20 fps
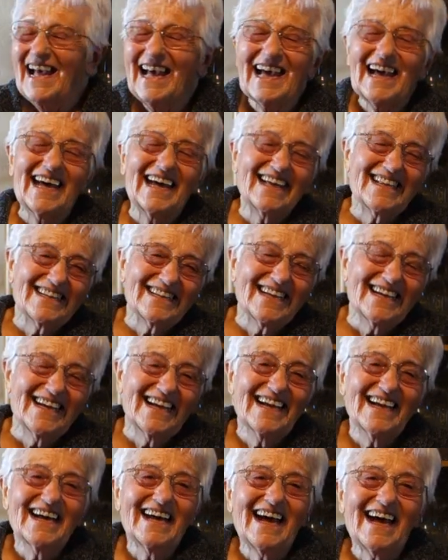
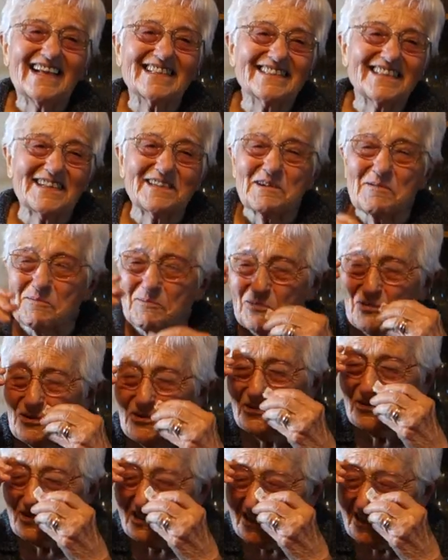and then the
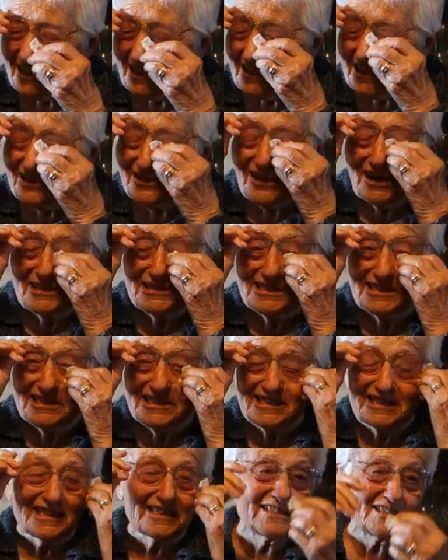poor kid, he got
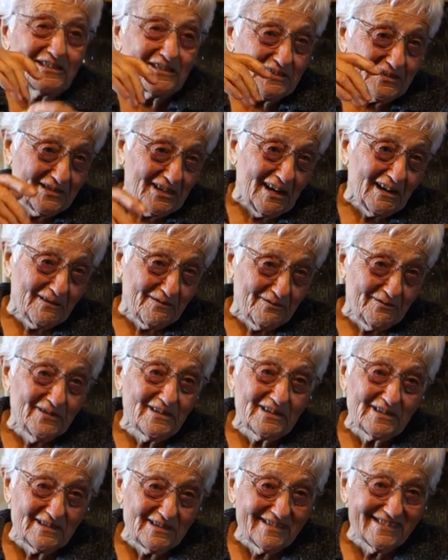sick. He
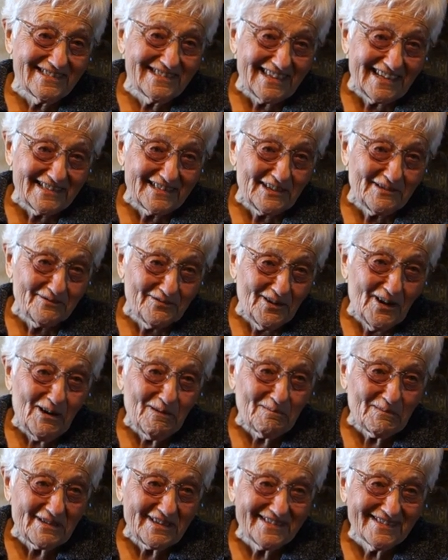started to
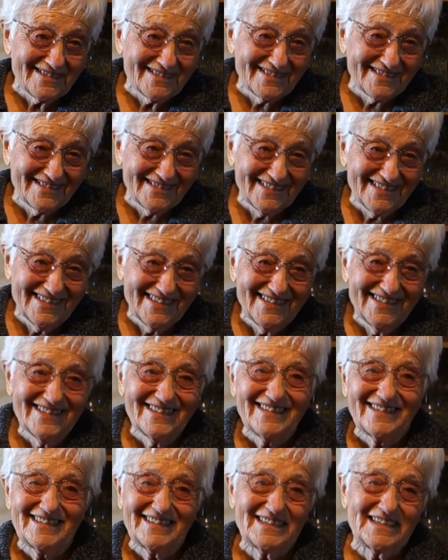vomit.
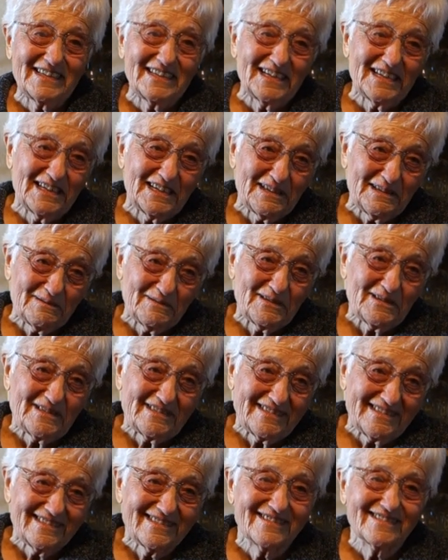Yeah, well,
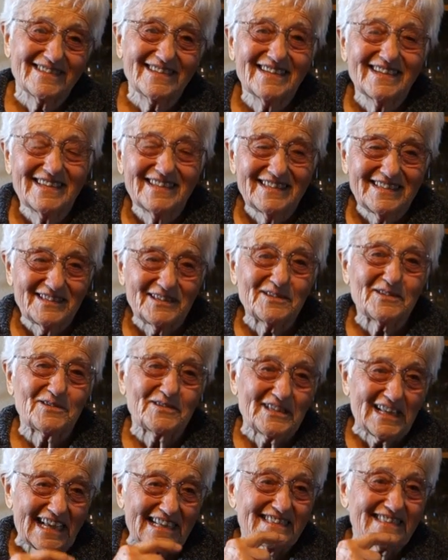
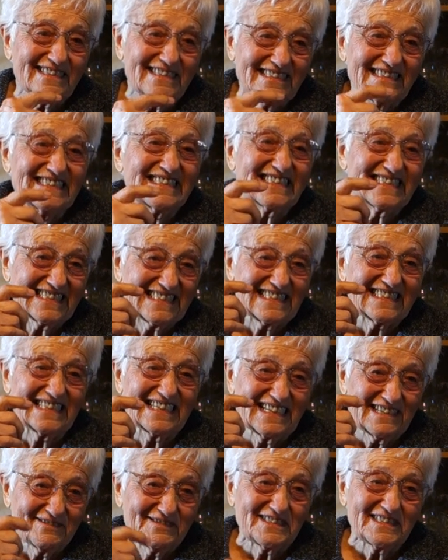that
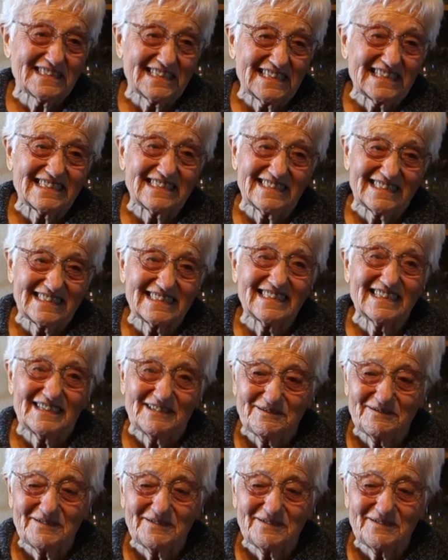it's tough.